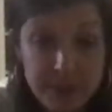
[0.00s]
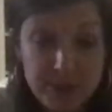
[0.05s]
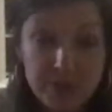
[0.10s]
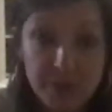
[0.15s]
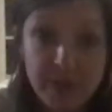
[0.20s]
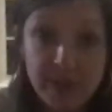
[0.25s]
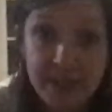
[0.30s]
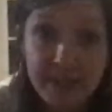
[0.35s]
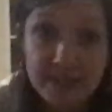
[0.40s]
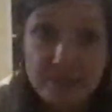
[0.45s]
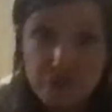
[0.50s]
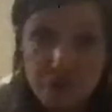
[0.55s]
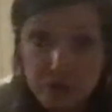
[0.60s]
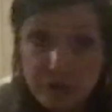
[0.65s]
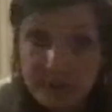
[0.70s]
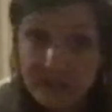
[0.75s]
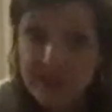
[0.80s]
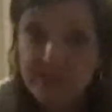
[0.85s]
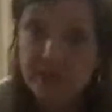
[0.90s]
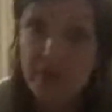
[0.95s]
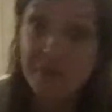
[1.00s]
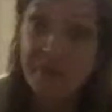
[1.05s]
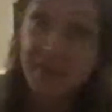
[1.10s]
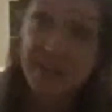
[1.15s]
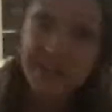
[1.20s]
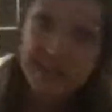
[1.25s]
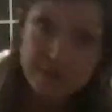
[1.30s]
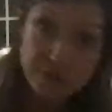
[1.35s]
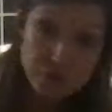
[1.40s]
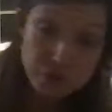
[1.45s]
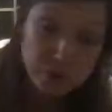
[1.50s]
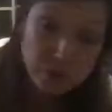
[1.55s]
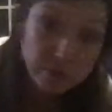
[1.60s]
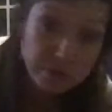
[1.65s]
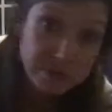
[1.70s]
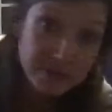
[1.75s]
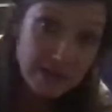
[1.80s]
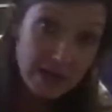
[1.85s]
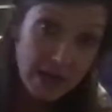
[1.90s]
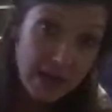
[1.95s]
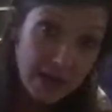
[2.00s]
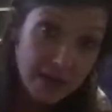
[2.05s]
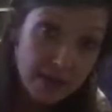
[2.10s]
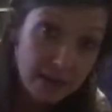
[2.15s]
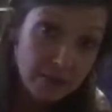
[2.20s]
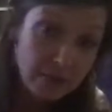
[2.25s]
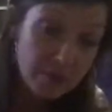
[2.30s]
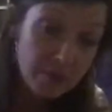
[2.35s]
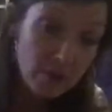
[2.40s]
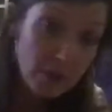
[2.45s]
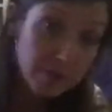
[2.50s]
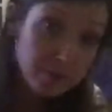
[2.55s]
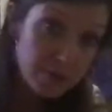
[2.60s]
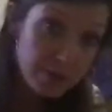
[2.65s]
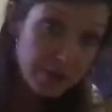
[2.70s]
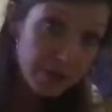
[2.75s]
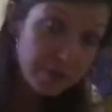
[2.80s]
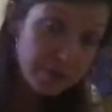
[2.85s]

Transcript: So the internus is on the internal side of the obturator